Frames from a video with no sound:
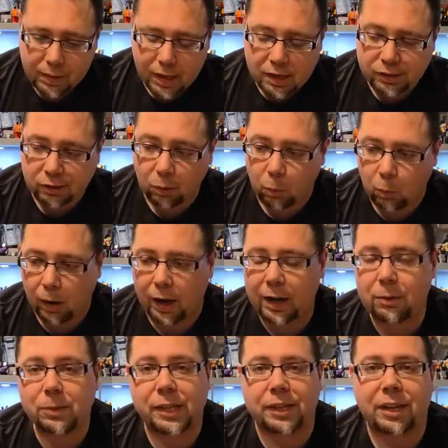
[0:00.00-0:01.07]
So while I
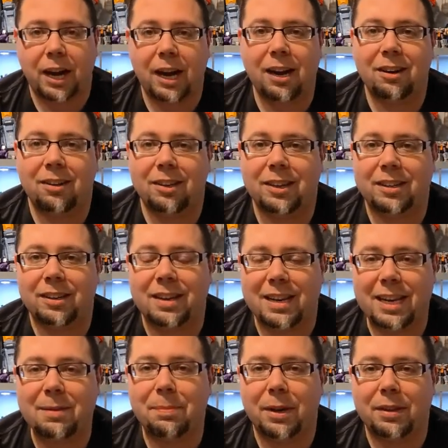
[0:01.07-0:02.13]
was in Ireland, an
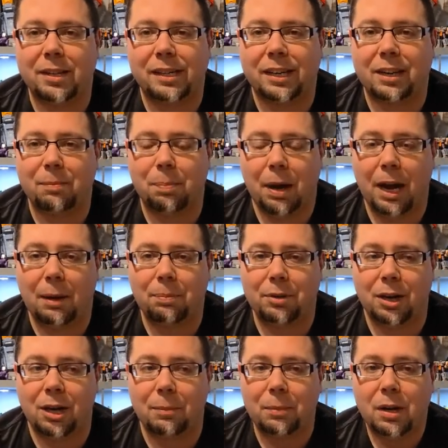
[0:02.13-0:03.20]
eBay listing popped
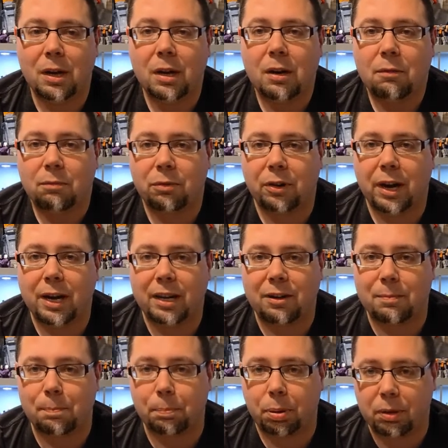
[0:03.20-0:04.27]
up for a
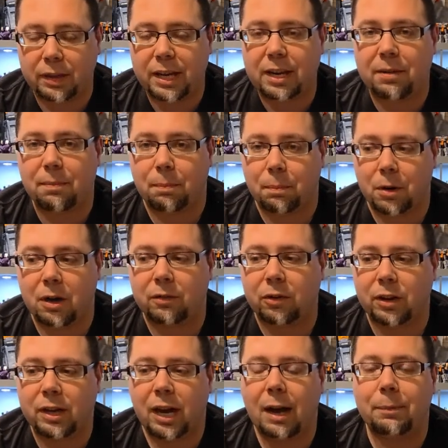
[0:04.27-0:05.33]
complete Marvel
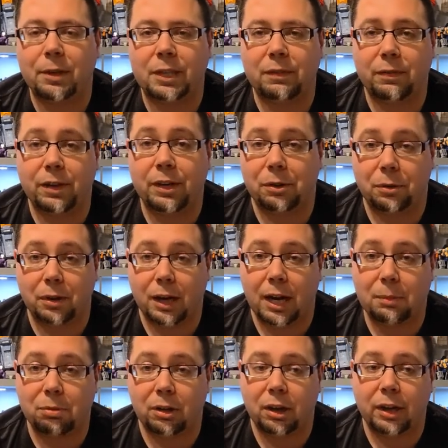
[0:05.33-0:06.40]
Comics video
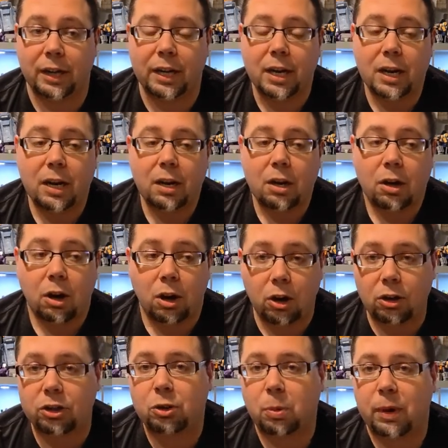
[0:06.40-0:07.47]
library,
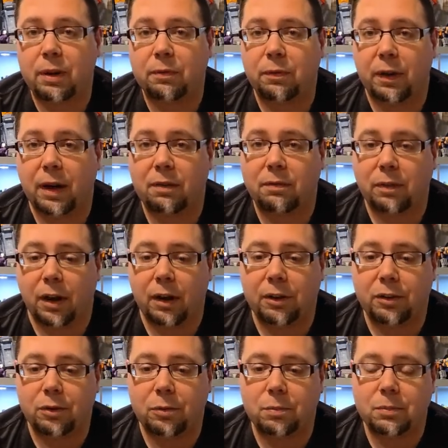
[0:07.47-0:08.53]
all 25
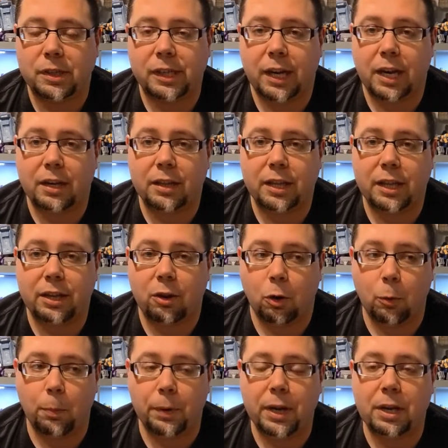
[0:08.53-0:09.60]
volumes, and the
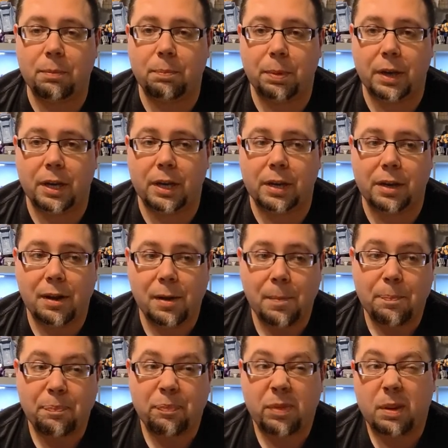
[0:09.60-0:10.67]
opening bid
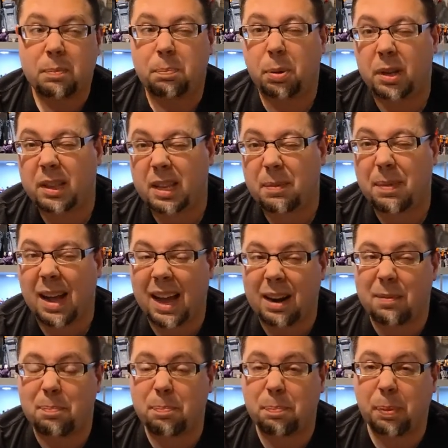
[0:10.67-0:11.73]
put them at
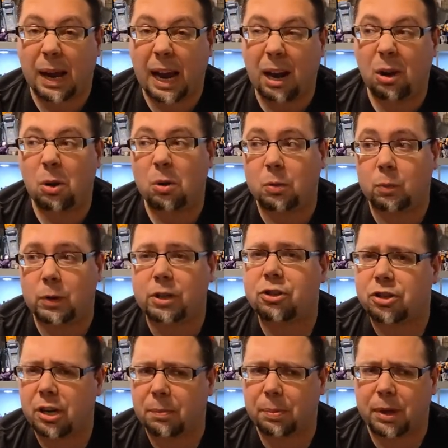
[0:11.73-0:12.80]
about, with
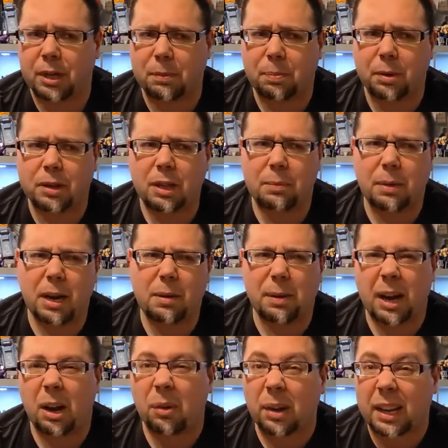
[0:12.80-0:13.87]
shipping, put them at
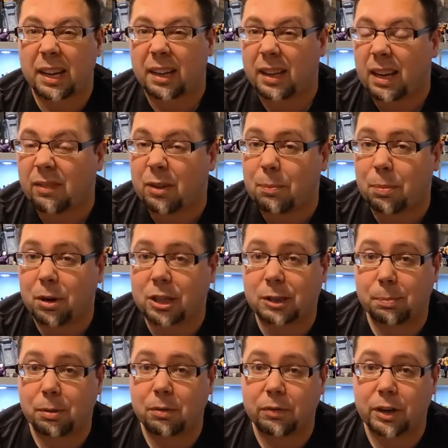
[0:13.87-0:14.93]
about like
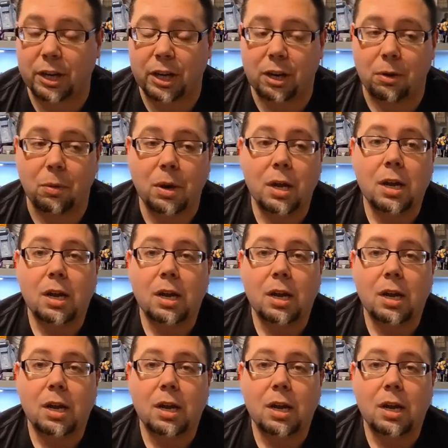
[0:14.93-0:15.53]
$11 per video.